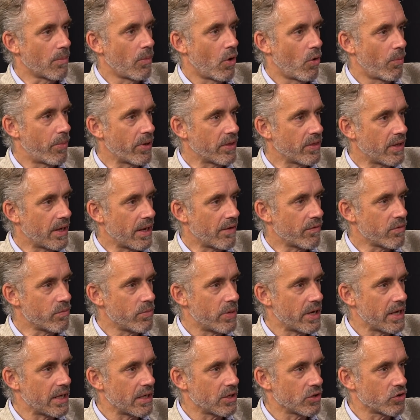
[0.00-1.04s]
So, I'm hoping that
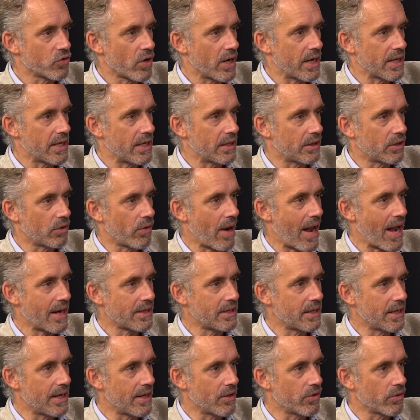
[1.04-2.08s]
everybody can try to get their
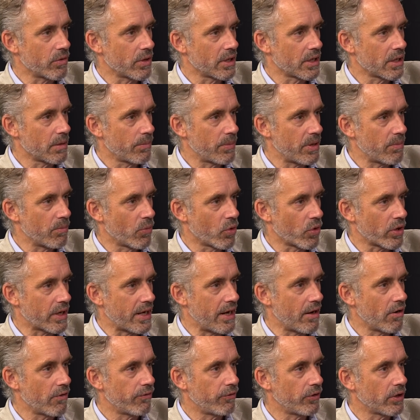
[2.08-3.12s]
act together a little bit more
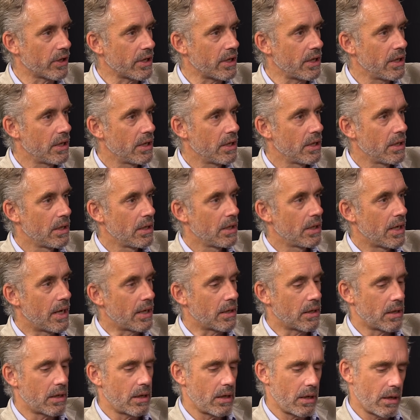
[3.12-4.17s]
carefully.
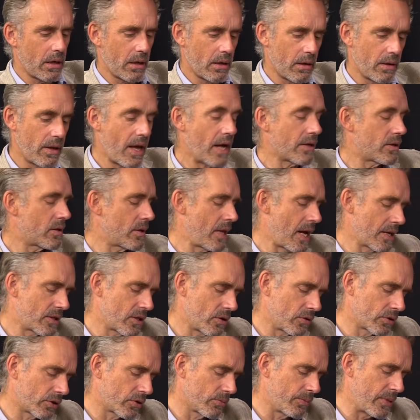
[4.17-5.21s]
And, and that's,
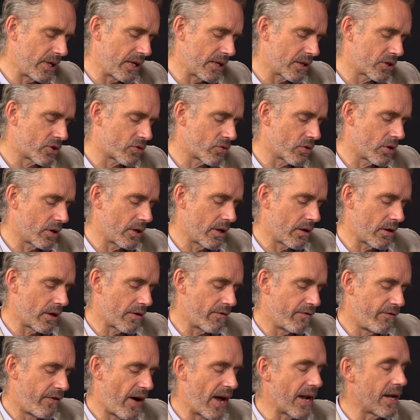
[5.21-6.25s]
that's also been
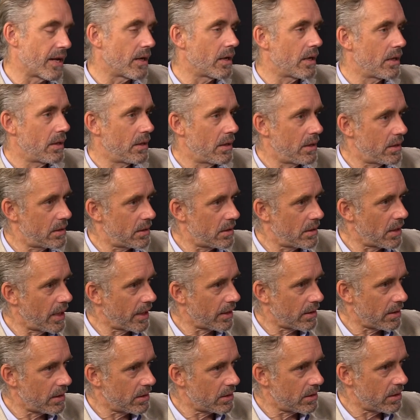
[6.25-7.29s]
extraordinarily fun in this,
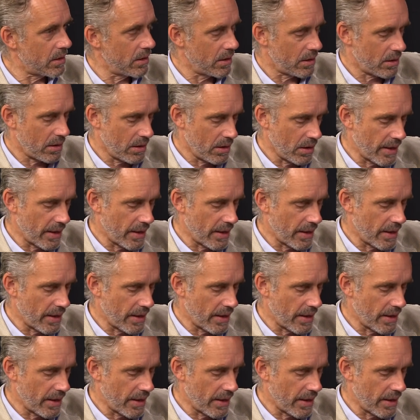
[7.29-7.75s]
like the, the